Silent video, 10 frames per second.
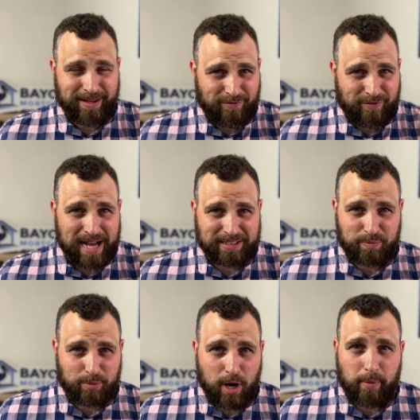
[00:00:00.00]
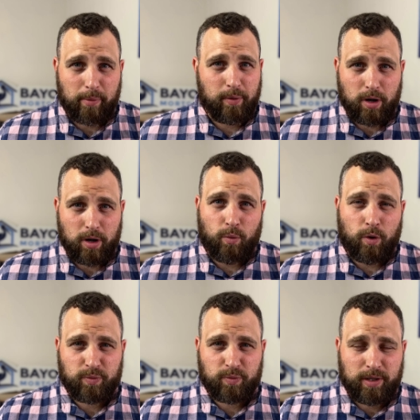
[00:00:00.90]
In fact, it's probably one of the
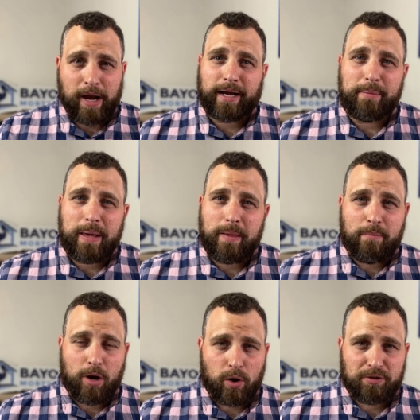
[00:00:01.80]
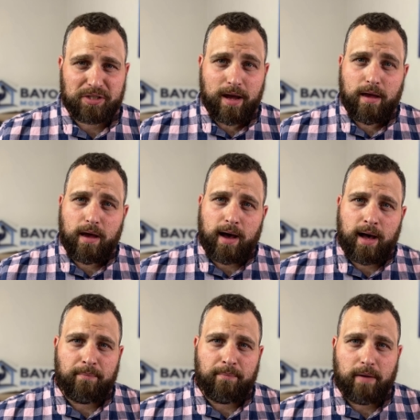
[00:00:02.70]
ones we'd recommend the most,
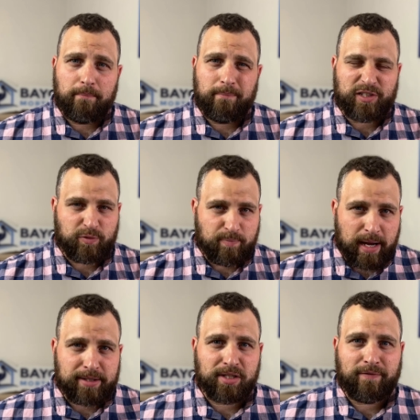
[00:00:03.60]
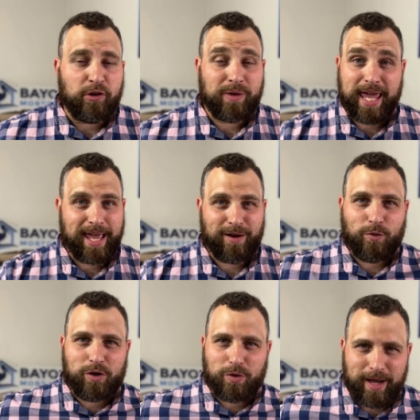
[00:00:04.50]
um, especially if you can't
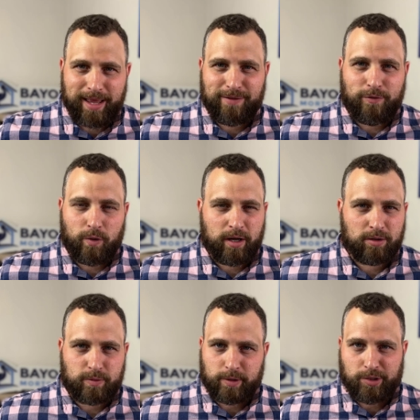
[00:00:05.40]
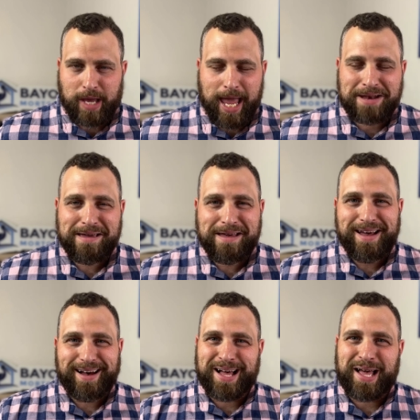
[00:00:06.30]
afford to wait the four years, which you can,
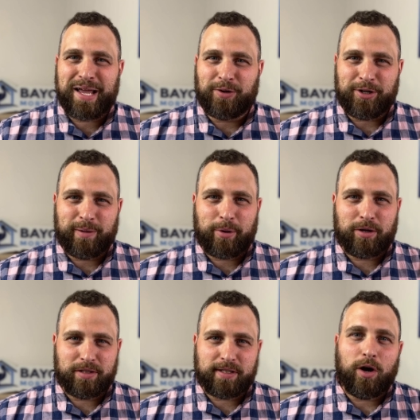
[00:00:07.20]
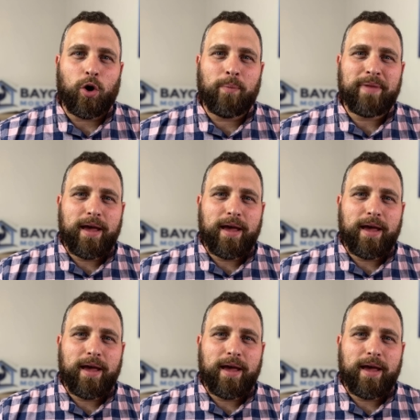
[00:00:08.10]
uh, in order to purchase a home.